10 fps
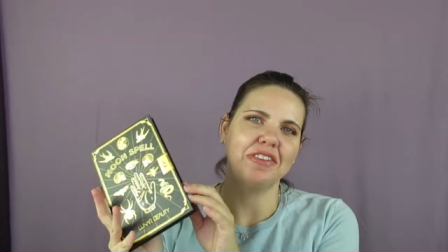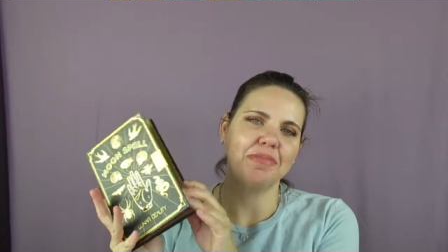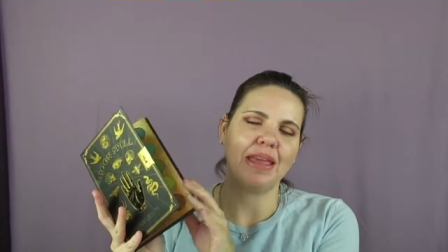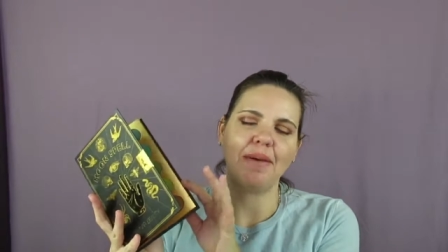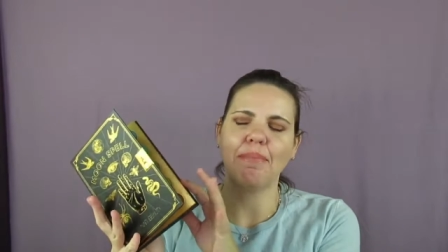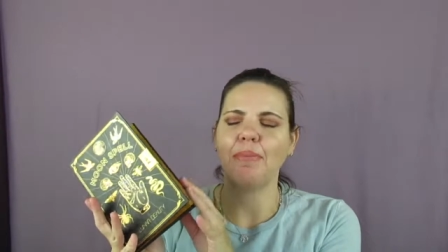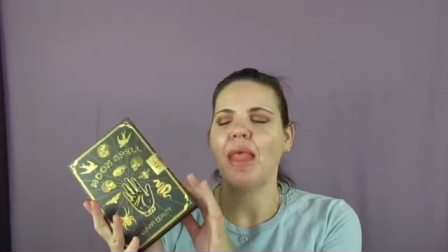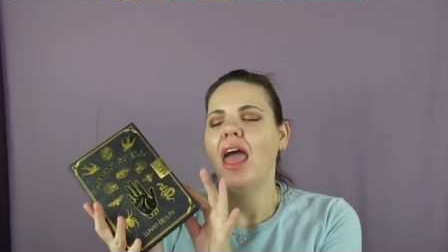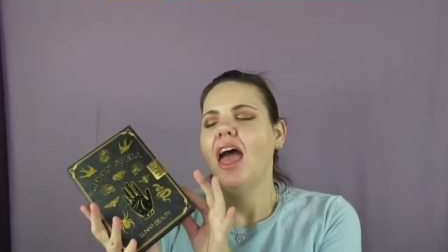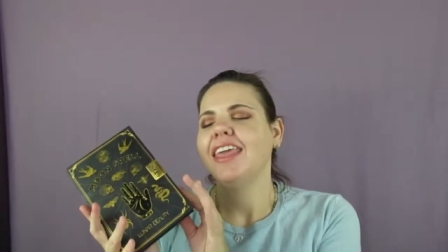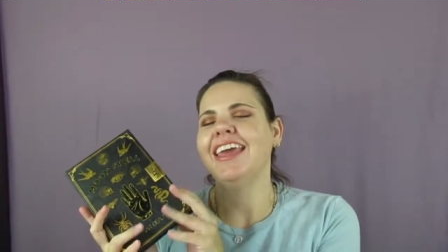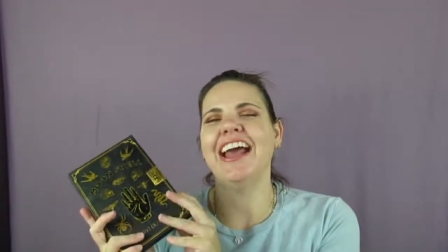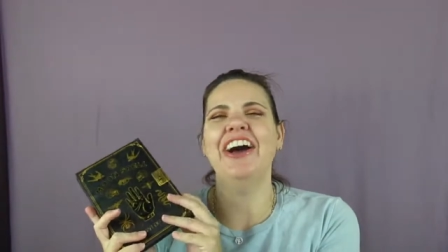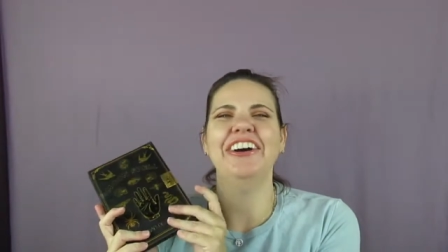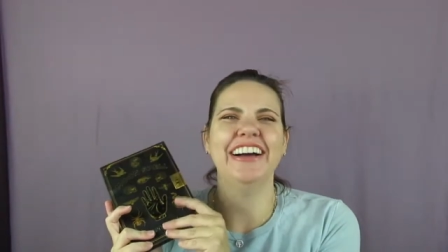is makeup, but you
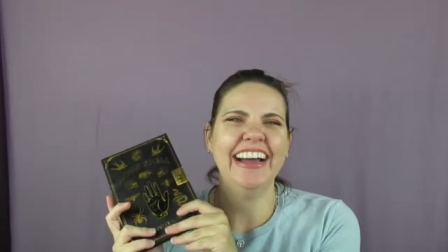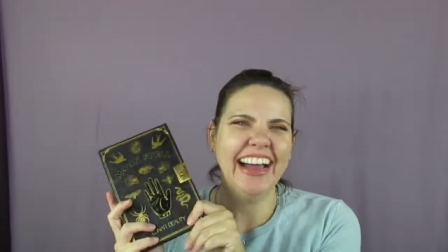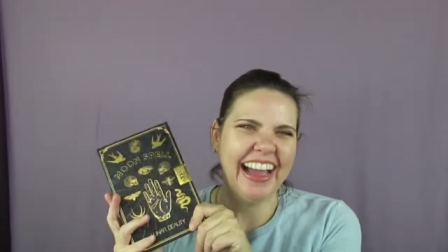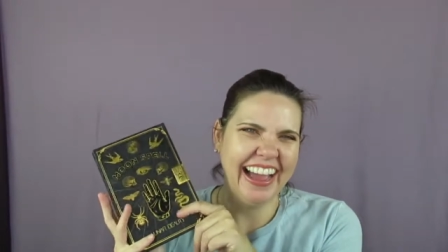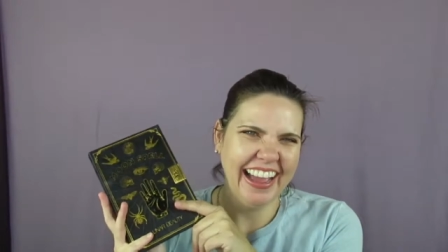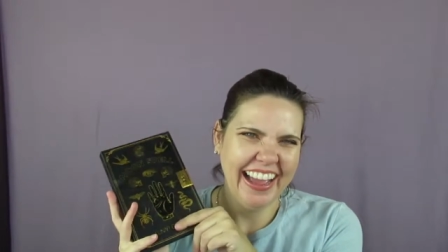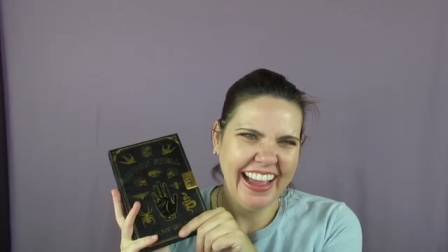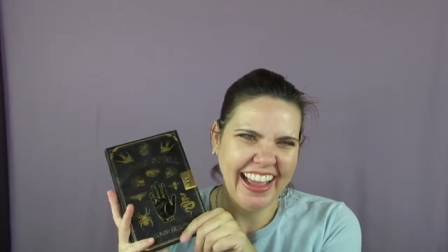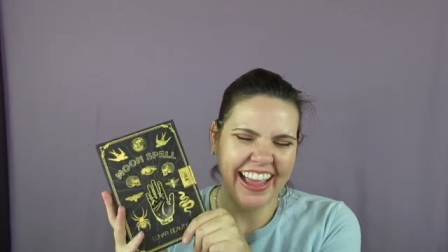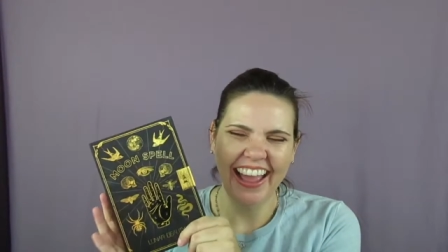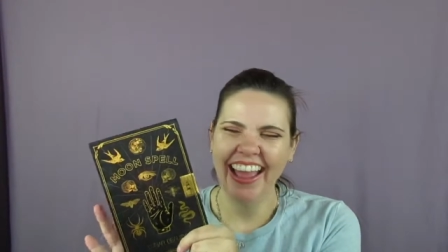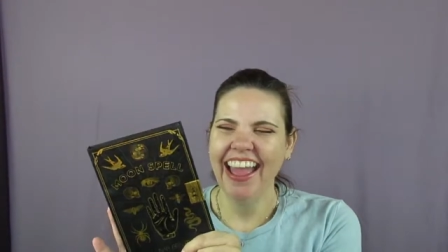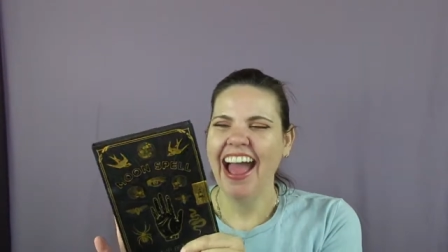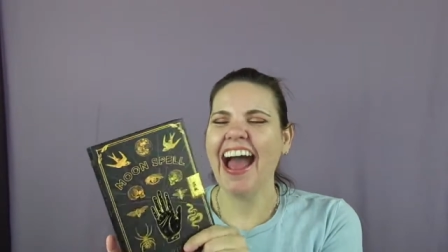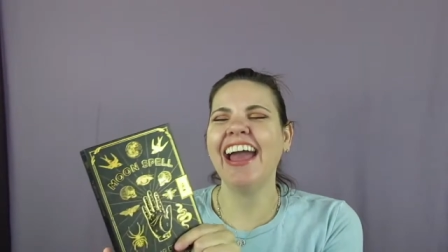know,
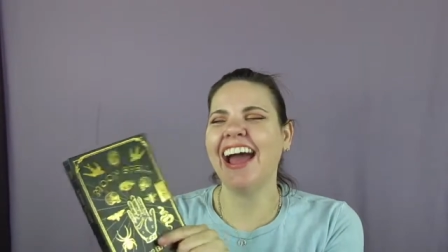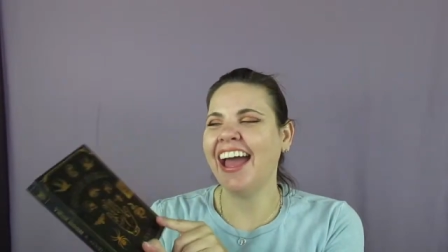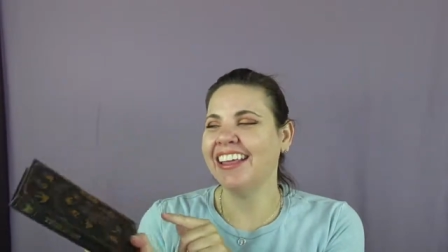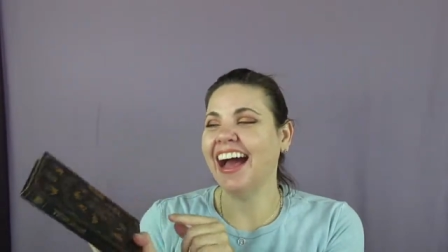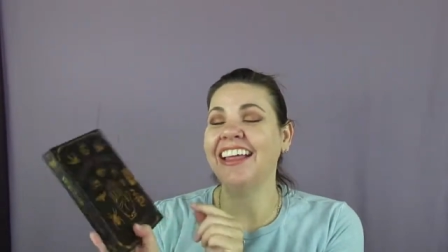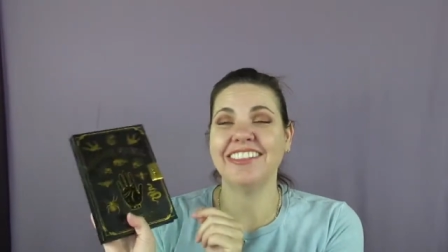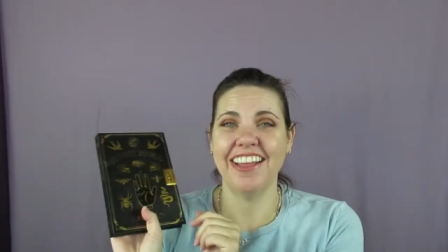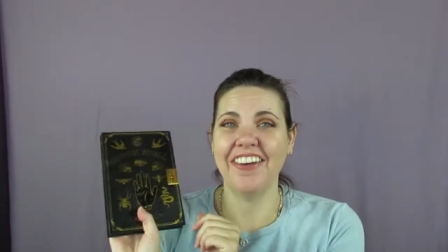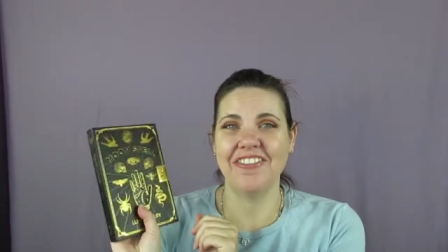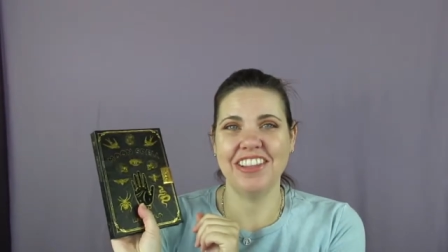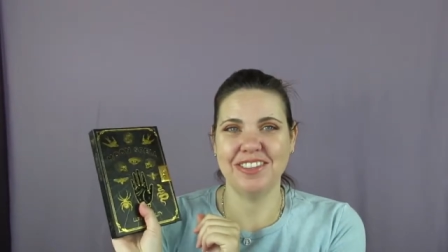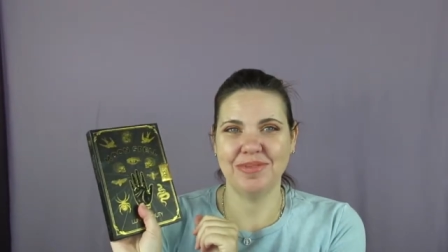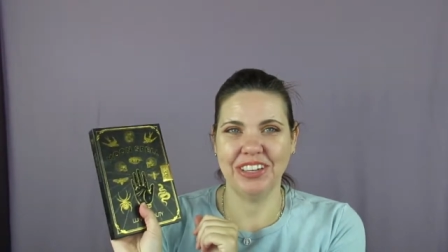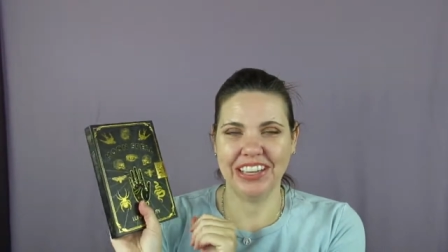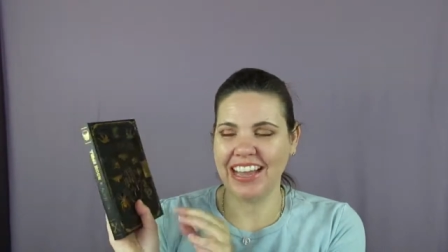I, I I love this book.